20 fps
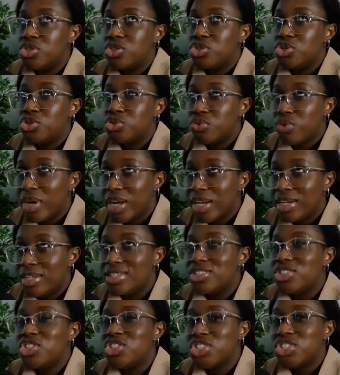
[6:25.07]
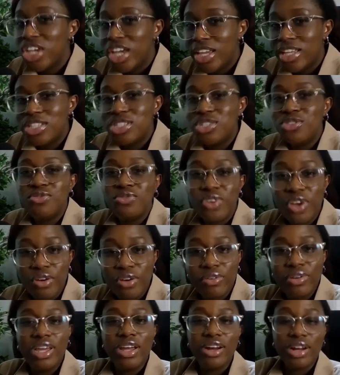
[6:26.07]
trend change
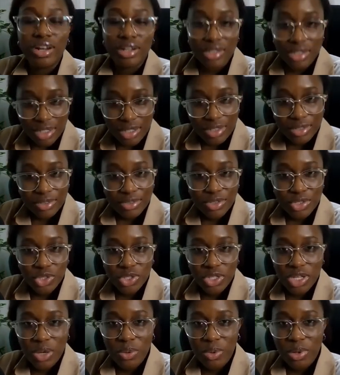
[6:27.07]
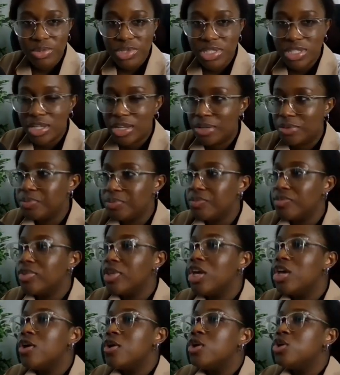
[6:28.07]
very early. Do you get what I'm saying?
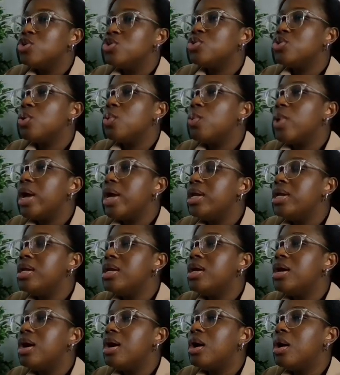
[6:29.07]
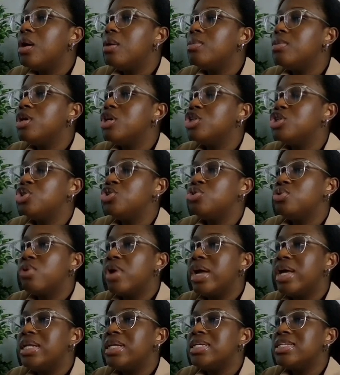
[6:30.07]
So when a
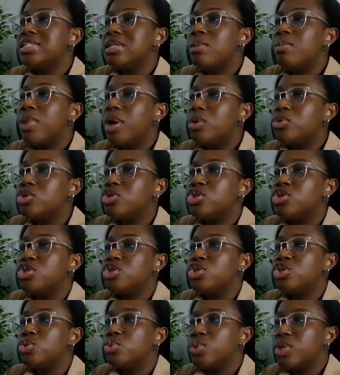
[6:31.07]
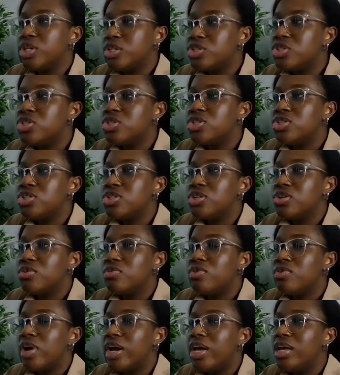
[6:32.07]
trend is about to switch,
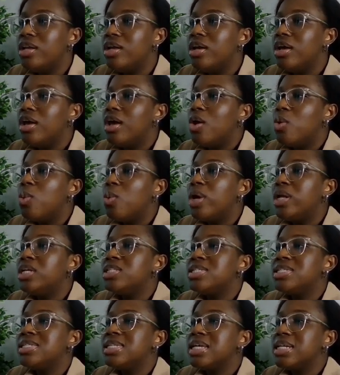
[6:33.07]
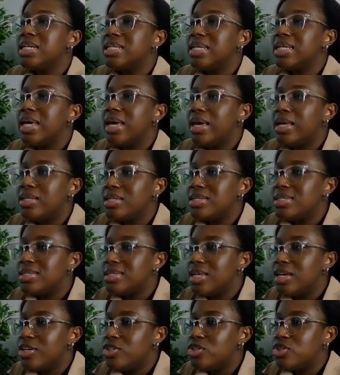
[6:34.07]
right, when it's still in the early
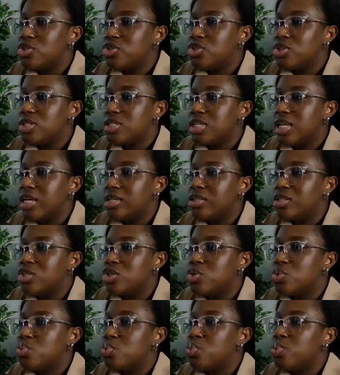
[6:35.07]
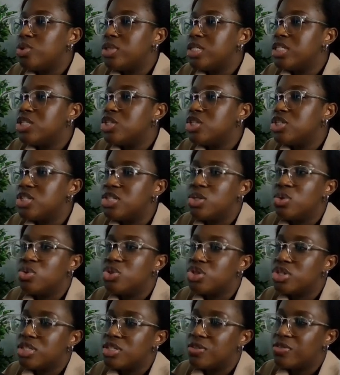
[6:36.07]
stages, just like this is still
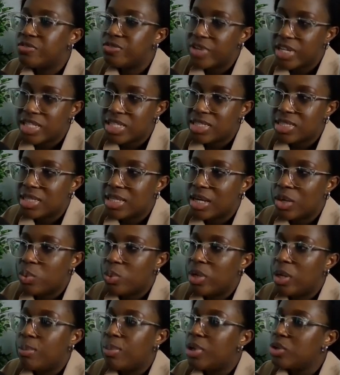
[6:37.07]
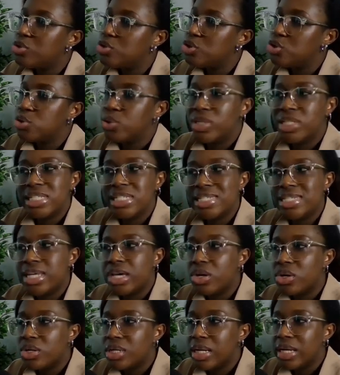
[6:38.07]
just the first leg. We're about to join the
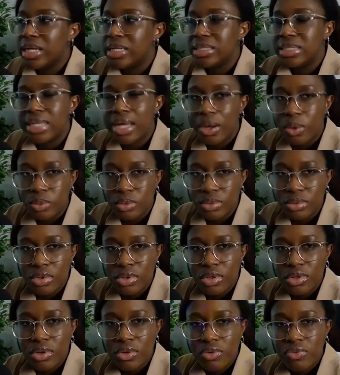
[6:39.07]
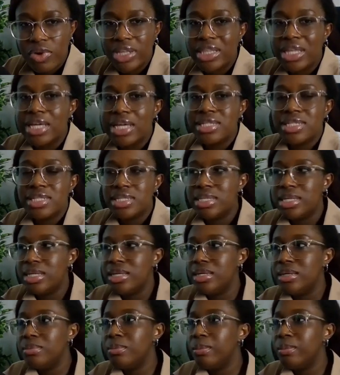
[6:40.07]
second leg down, right? That's
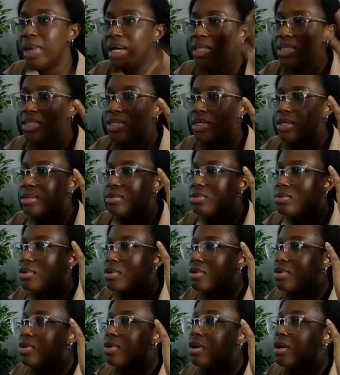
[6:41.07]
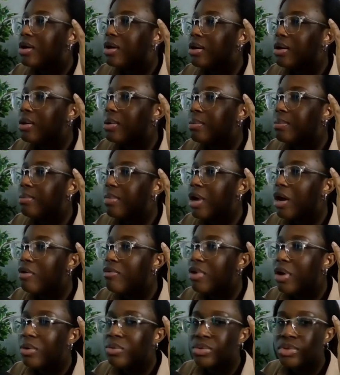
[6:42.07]
the mindset
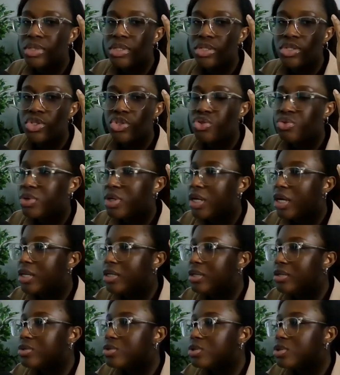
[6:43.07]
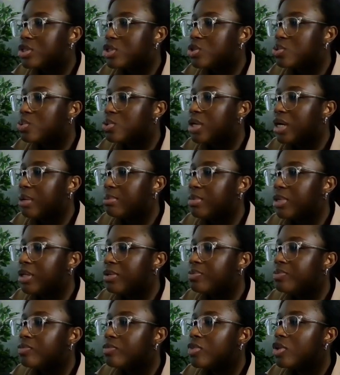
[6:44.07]
around this trade idea. So this is what I
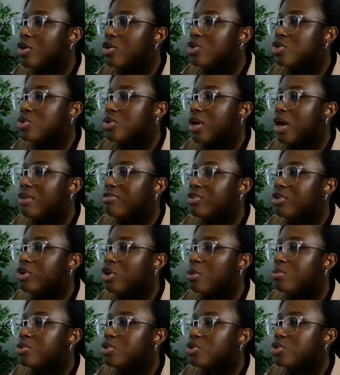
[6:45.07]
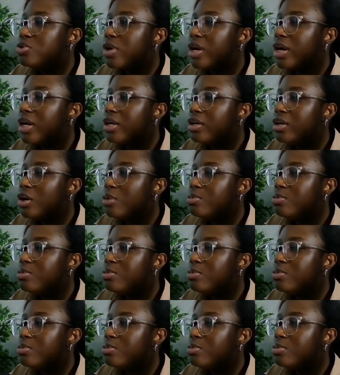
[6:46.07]
mean. So you have an uptrend,